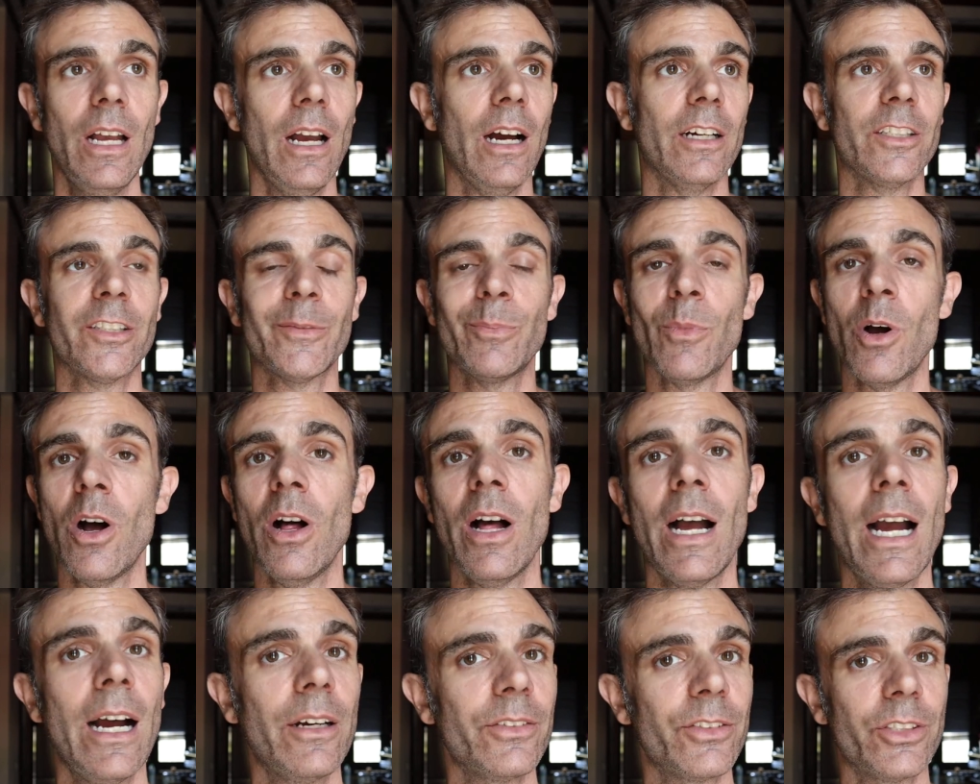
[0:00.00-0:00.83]
a
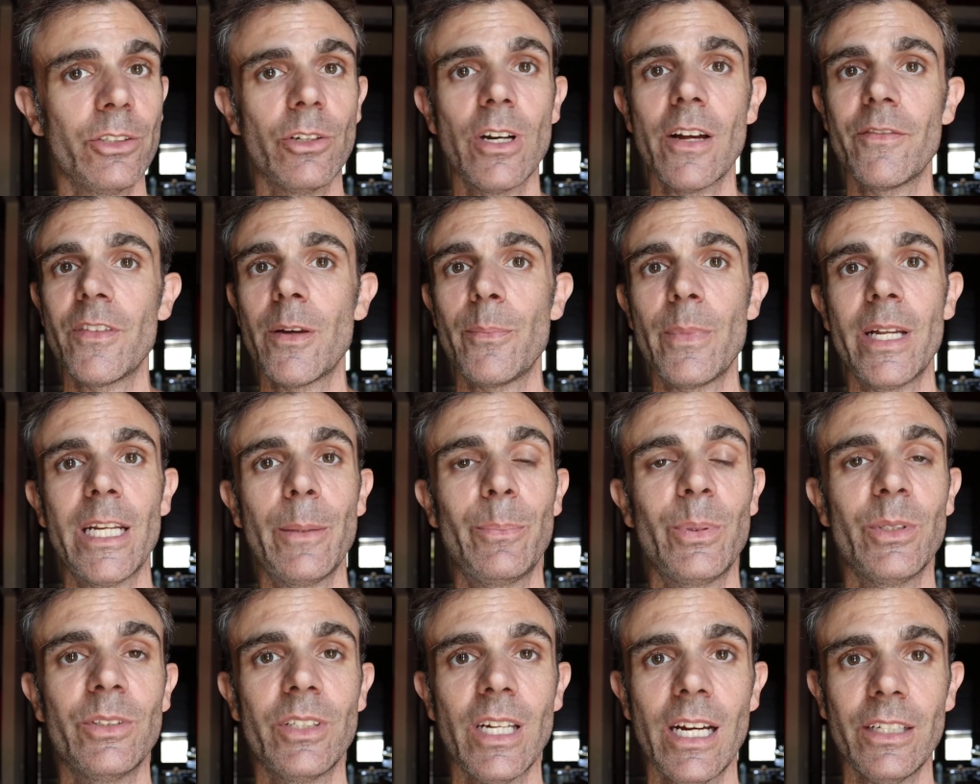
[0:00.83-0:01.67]
small house, you don't have that many
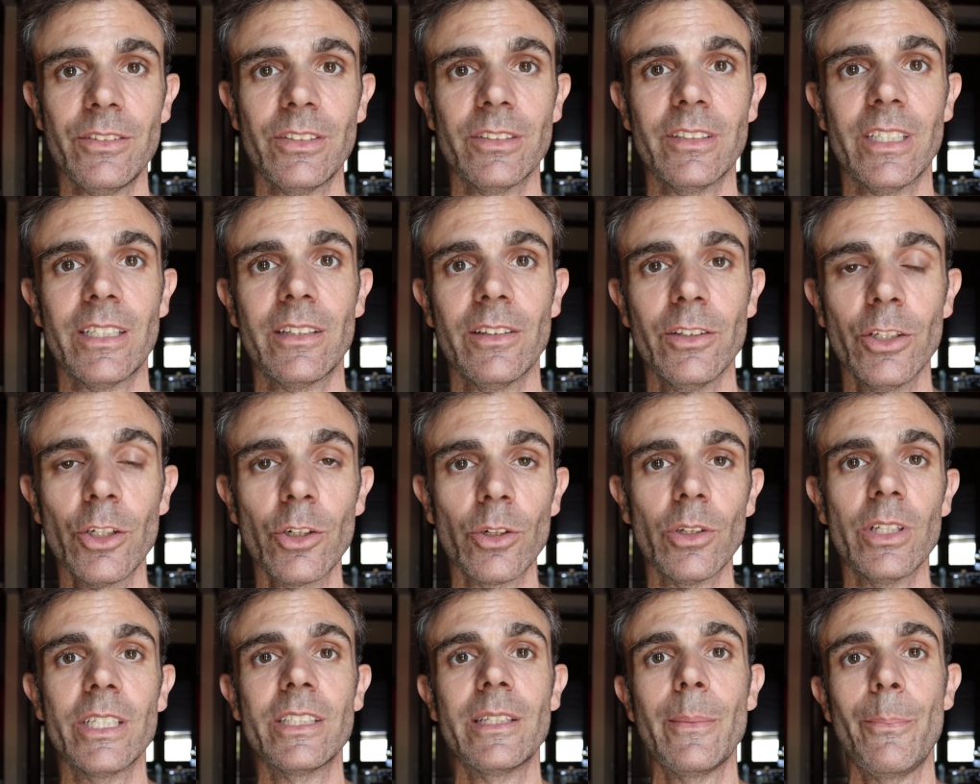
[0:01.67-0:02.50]
possessions, like
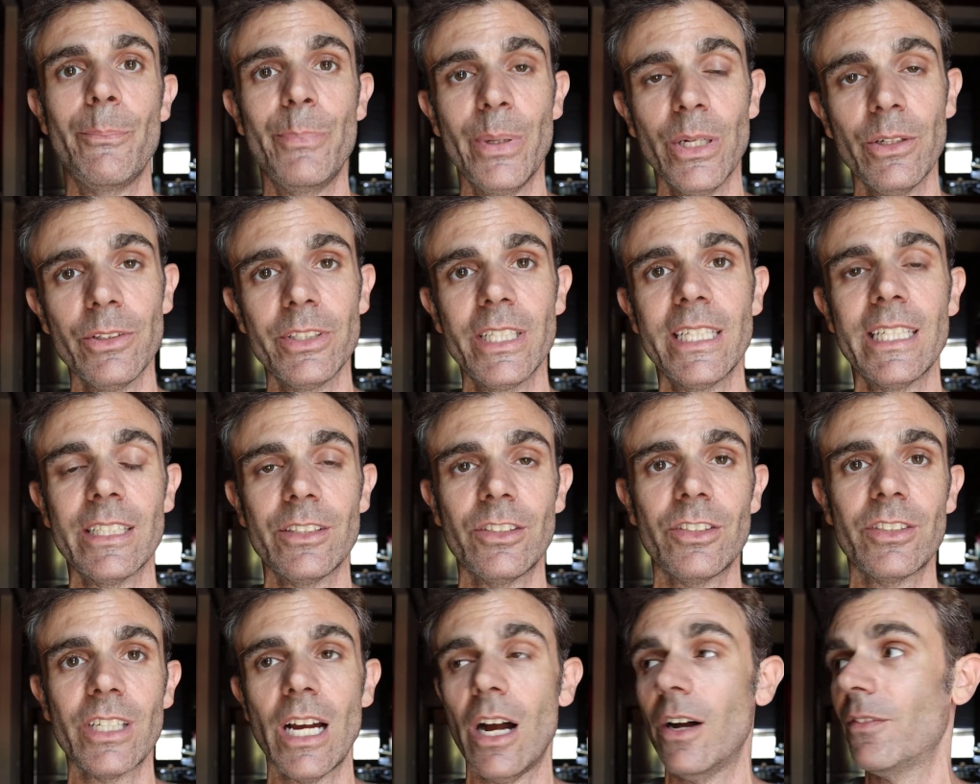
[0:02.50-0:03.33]
literally the building
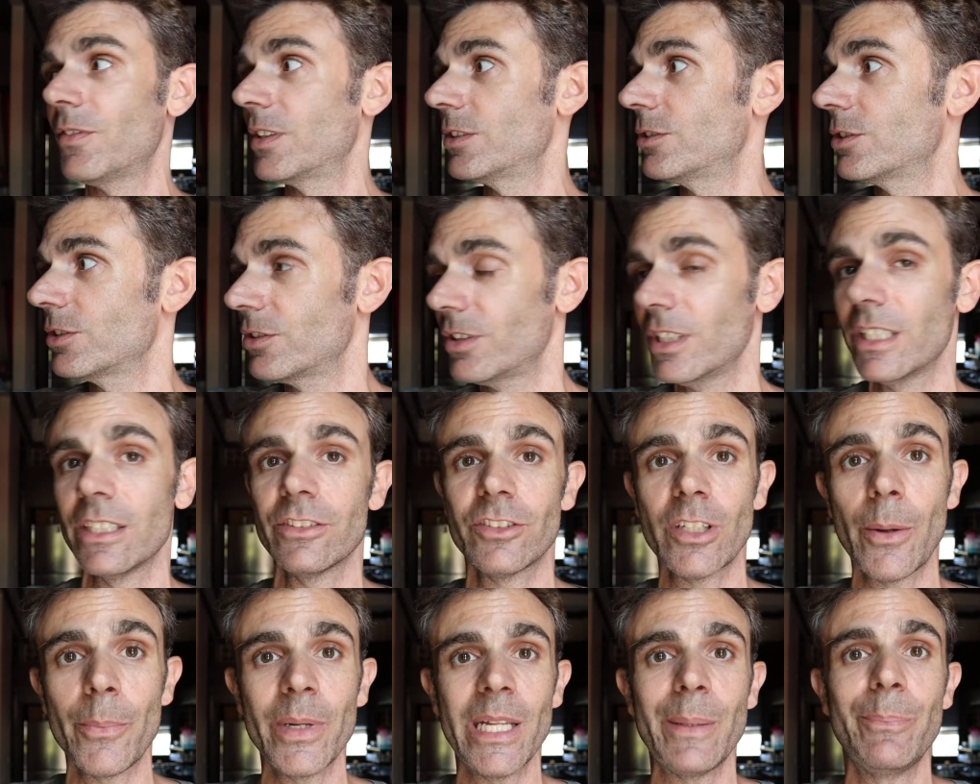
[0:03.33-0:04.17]
itself that you're sitting,
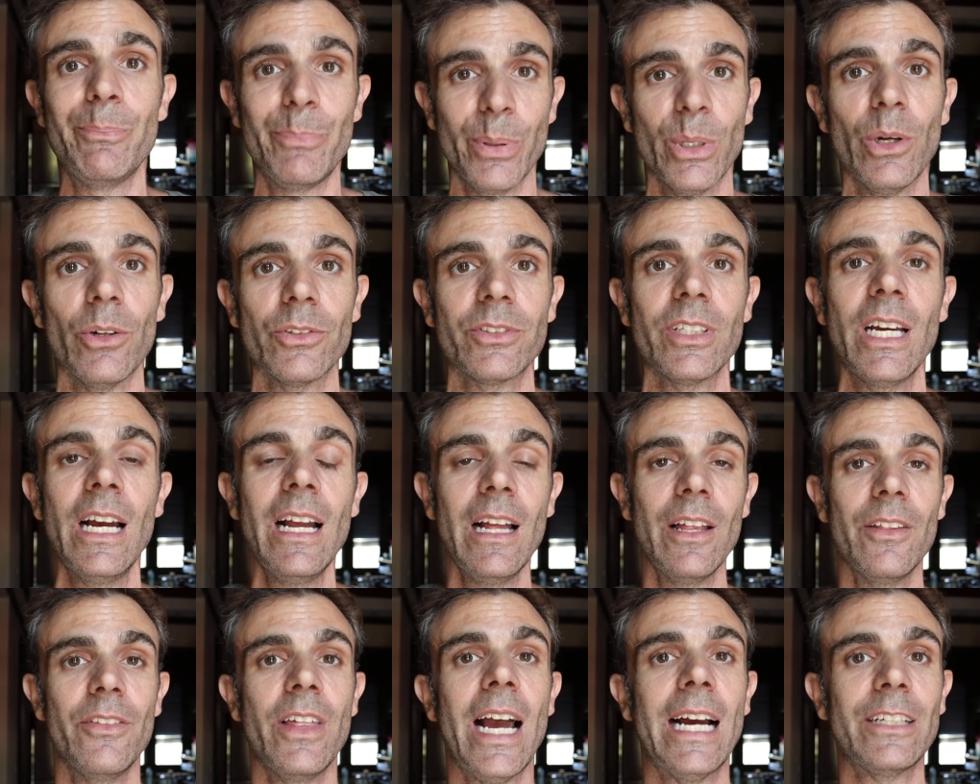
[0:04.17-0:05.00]
somebody built
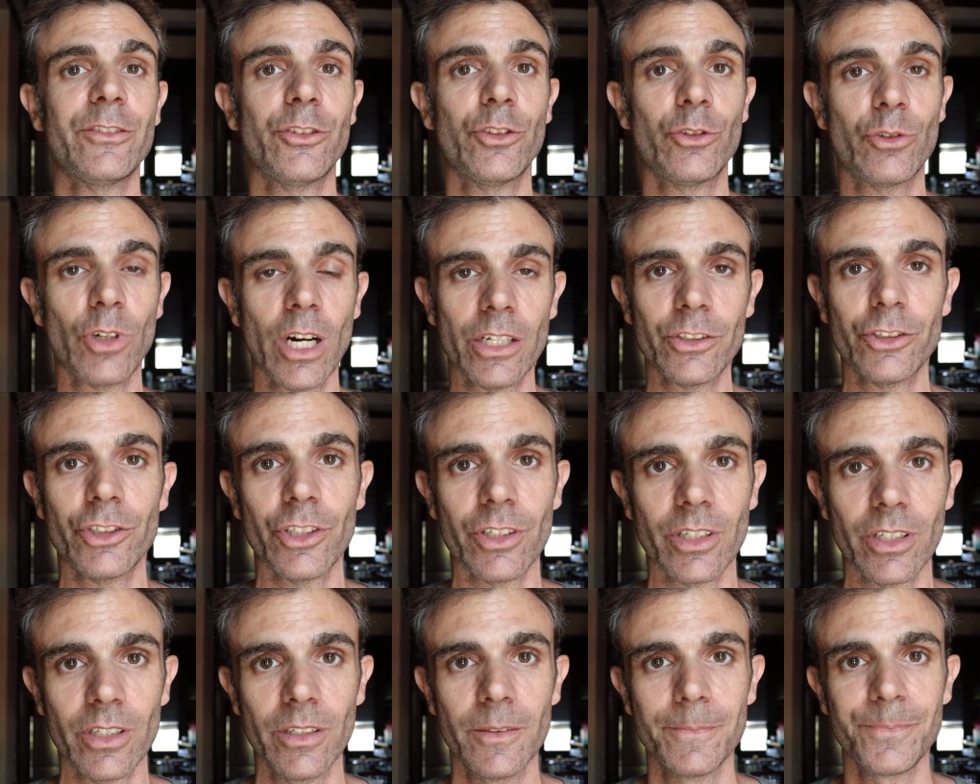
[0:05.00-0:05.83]
that
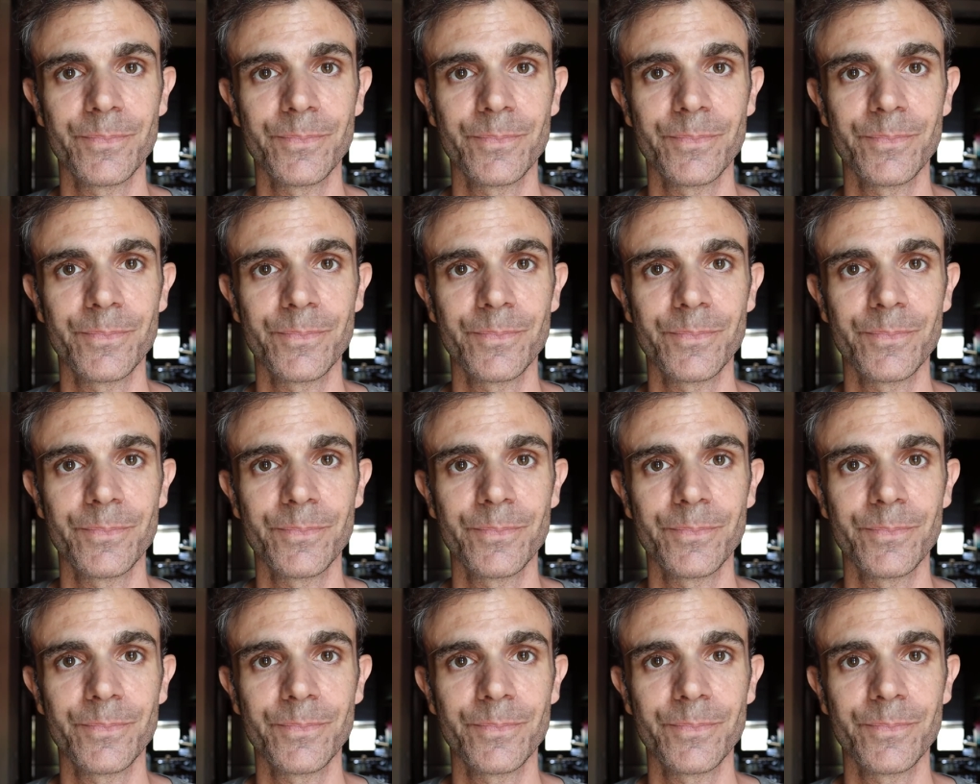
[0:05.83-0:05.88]
structure,